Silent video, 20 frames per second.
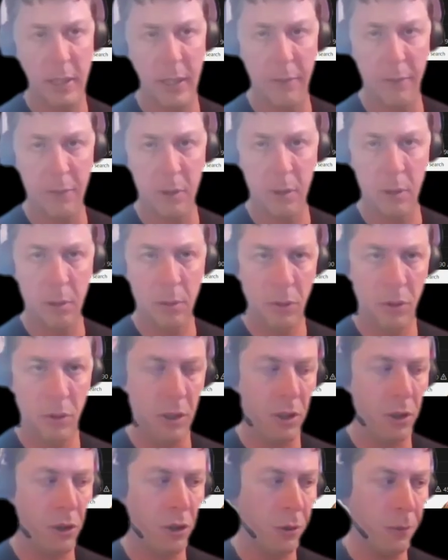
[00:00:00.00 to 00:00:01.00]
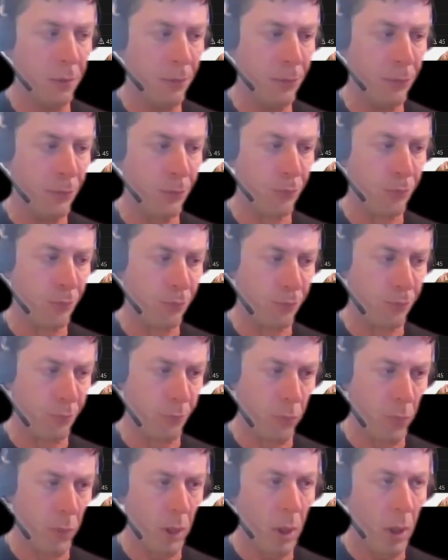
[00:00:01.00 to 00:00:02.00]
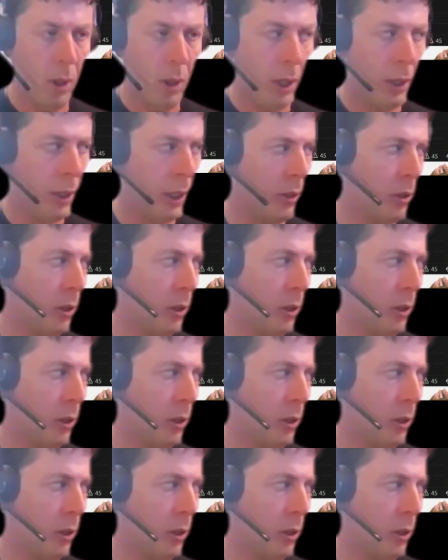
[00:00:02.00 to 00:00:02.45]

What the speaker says: saved it, was the issue. Okay,